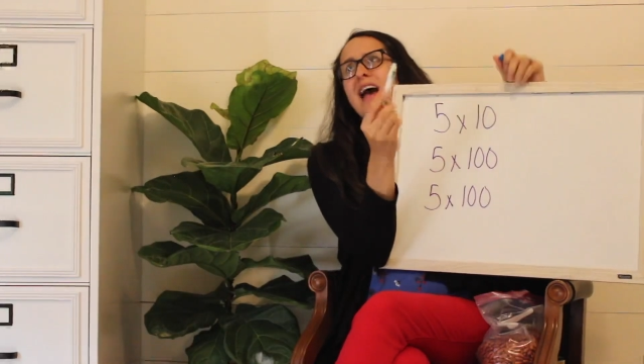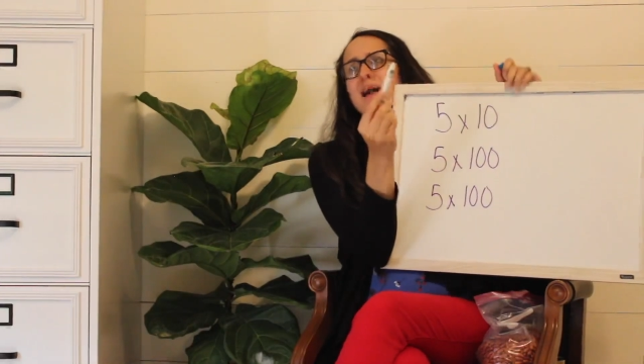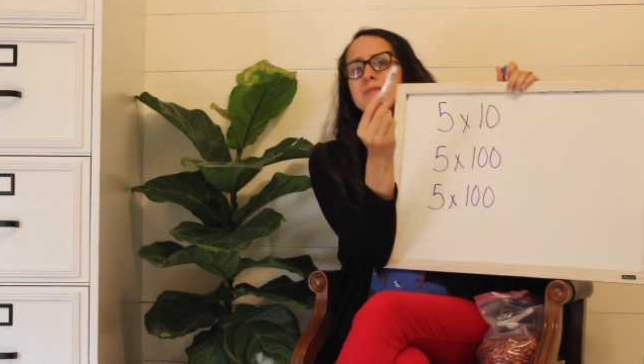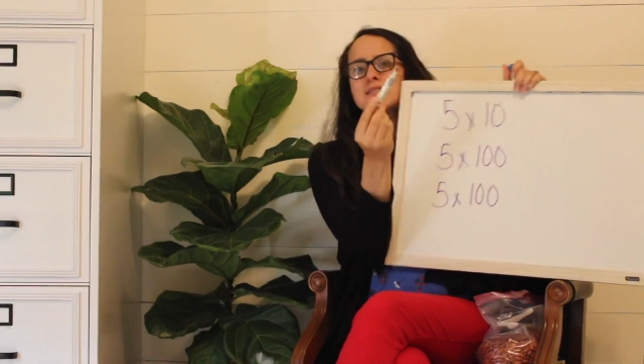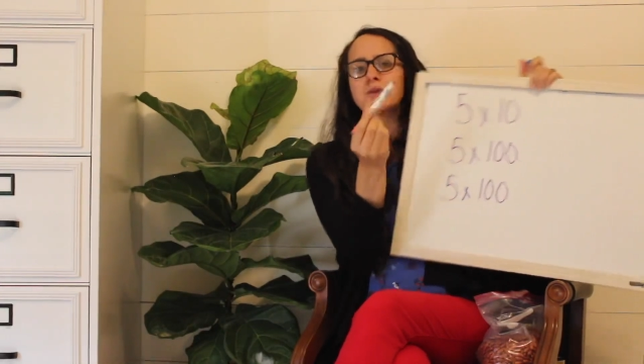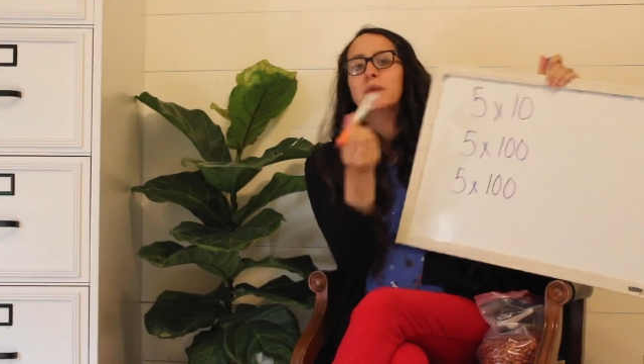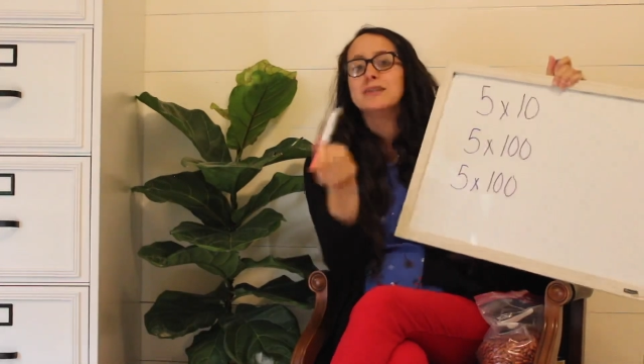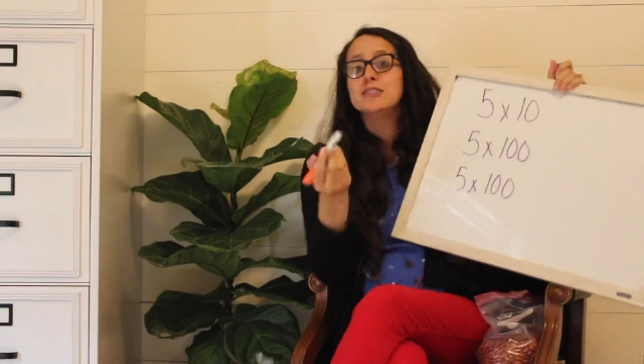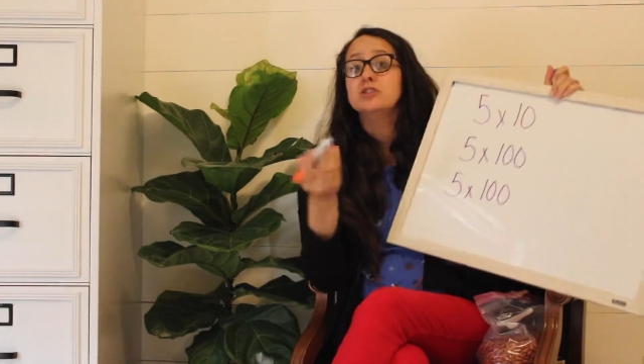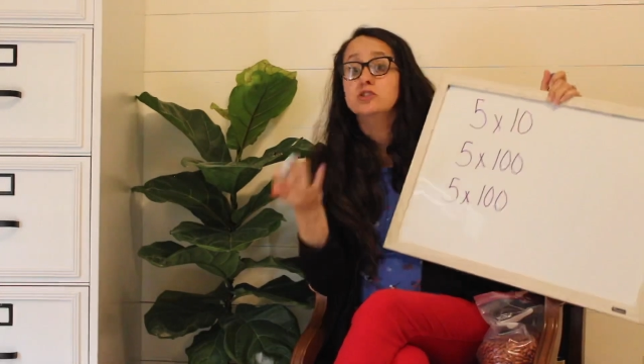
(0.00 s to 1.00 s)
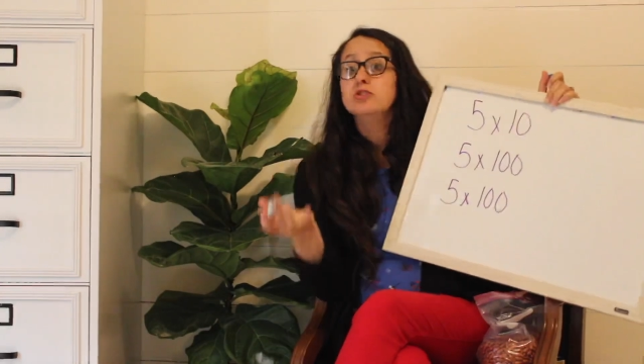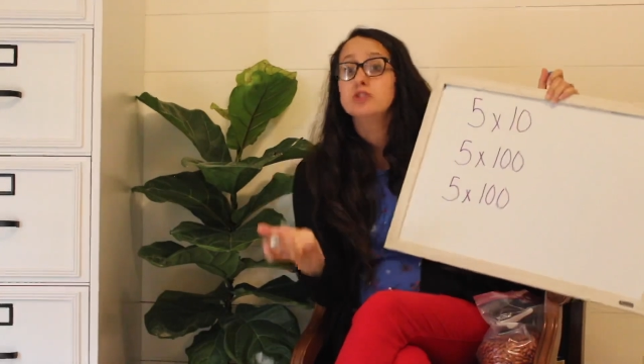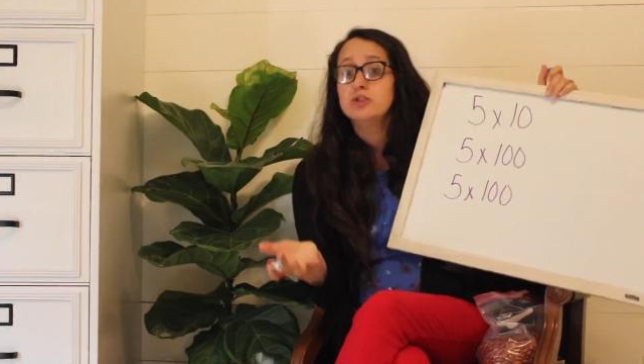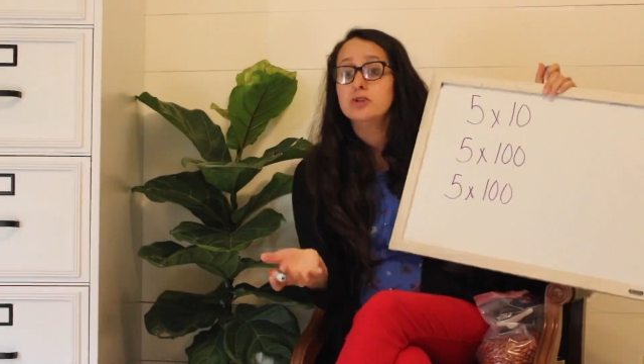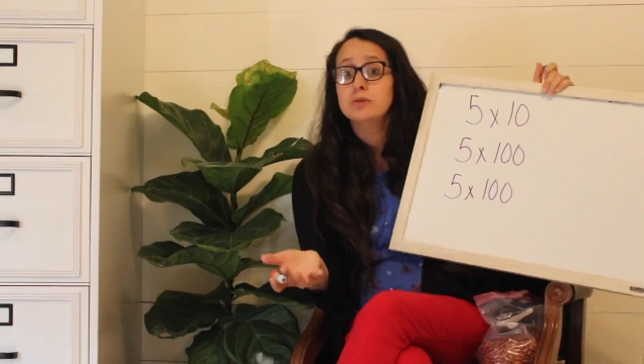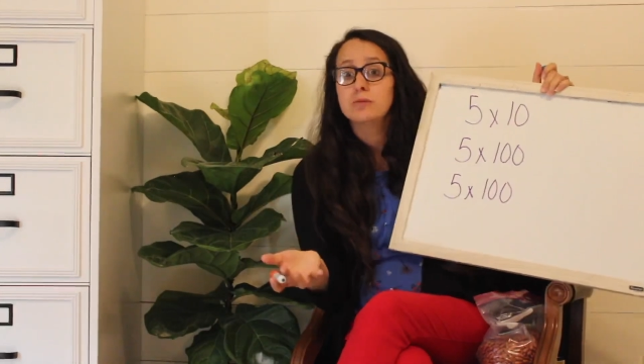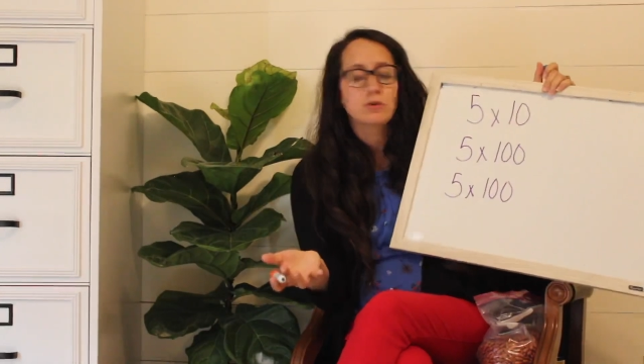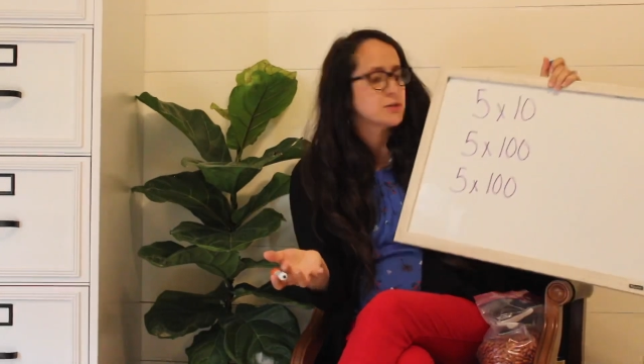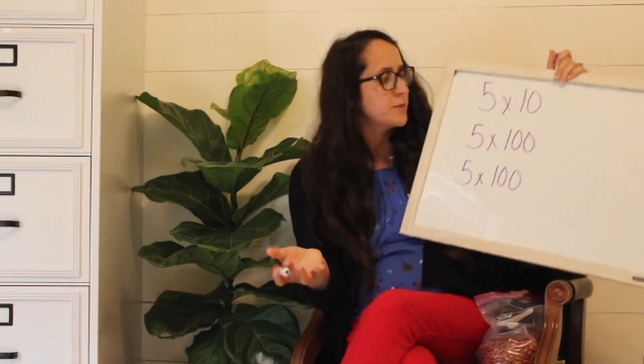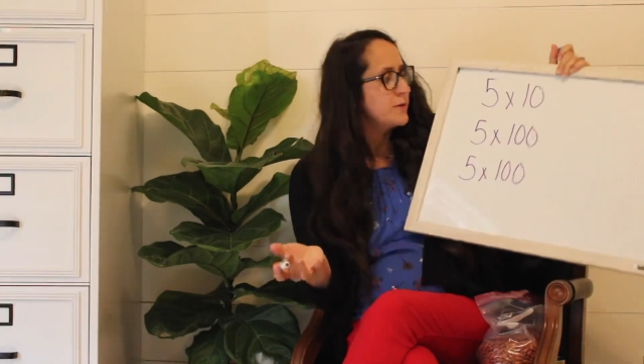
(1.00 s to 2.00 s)
I'm just going to do the
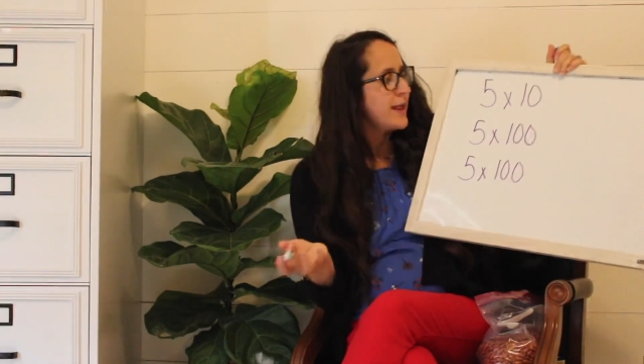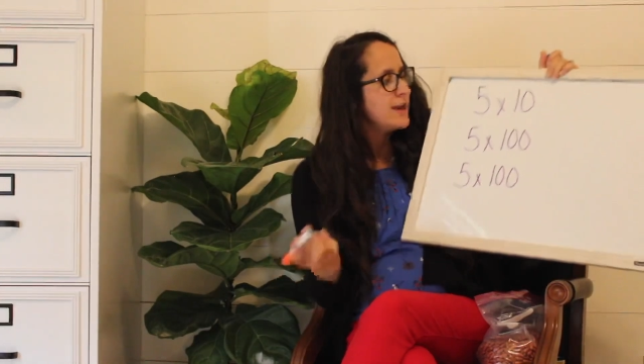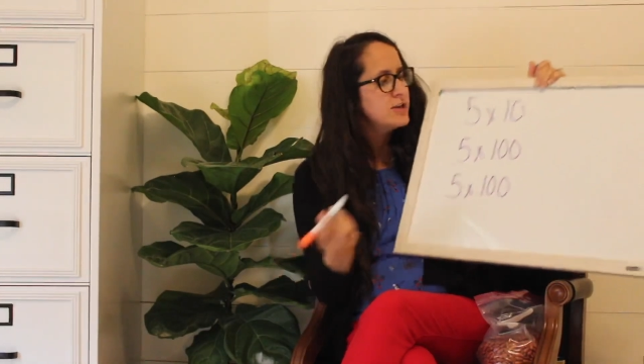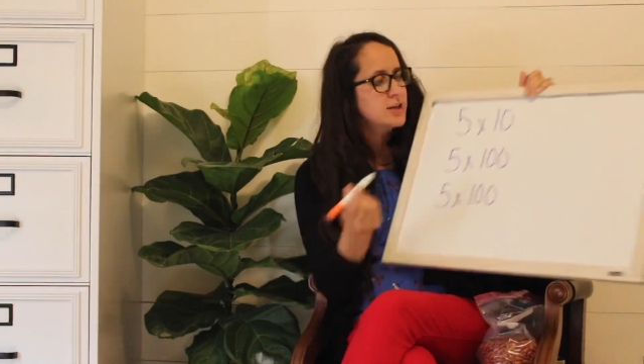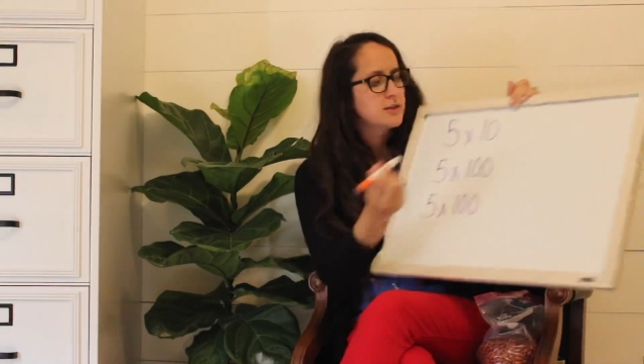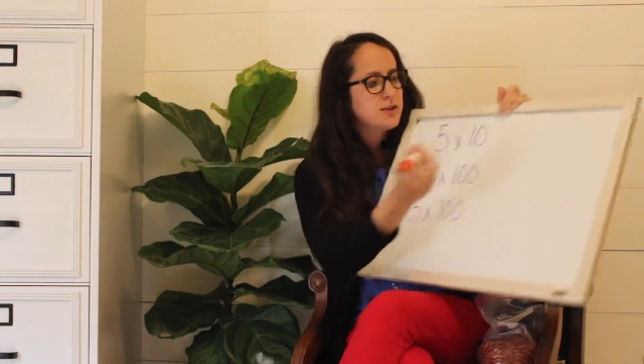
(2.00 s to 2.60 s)
multiplication.